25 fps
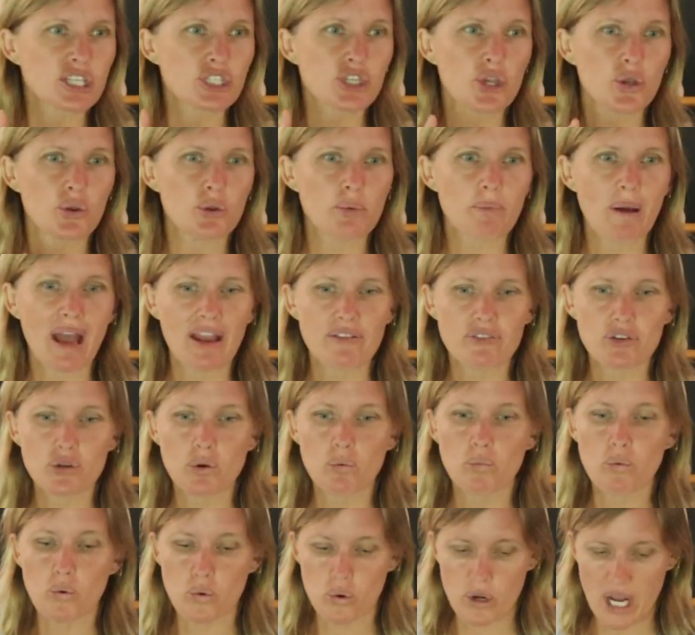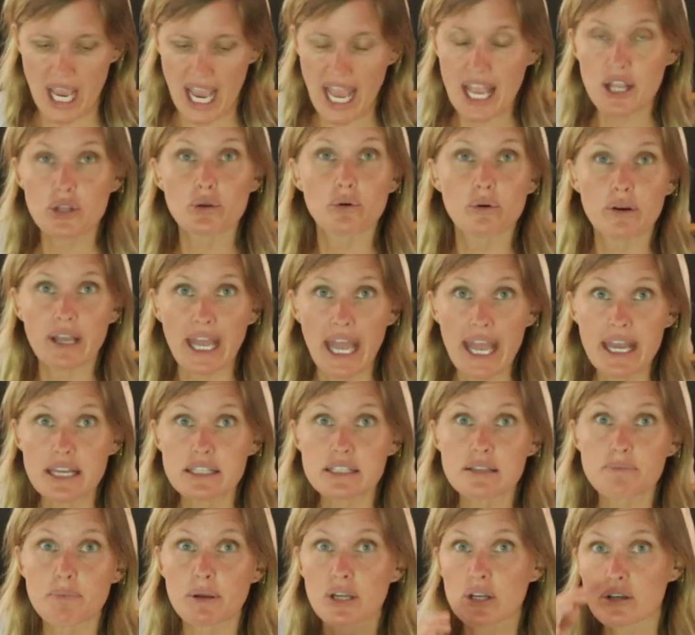So you pay for your water and your
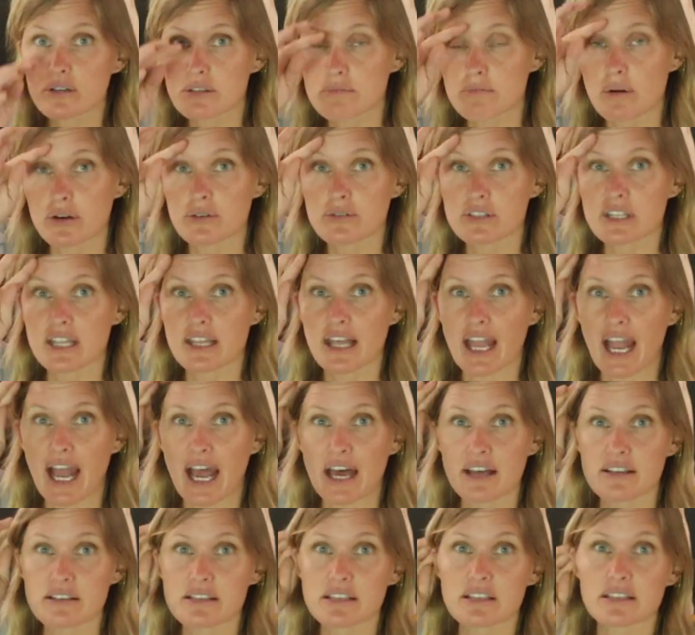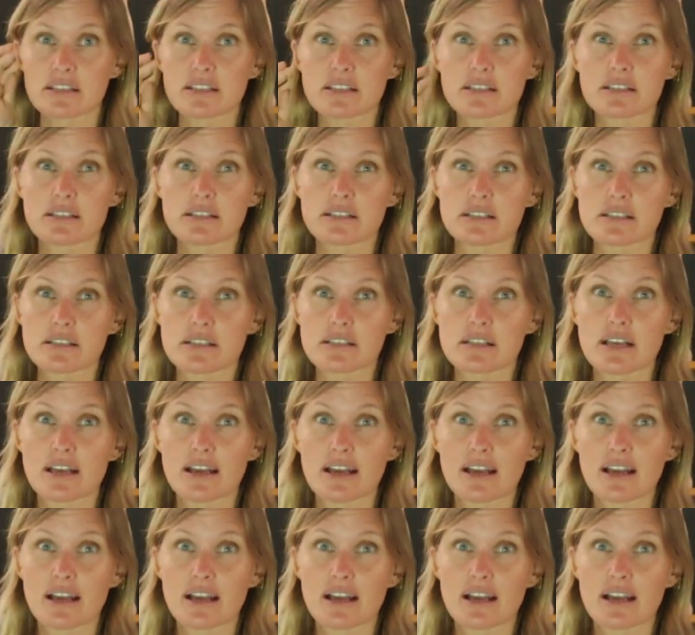gas, because most of the houses,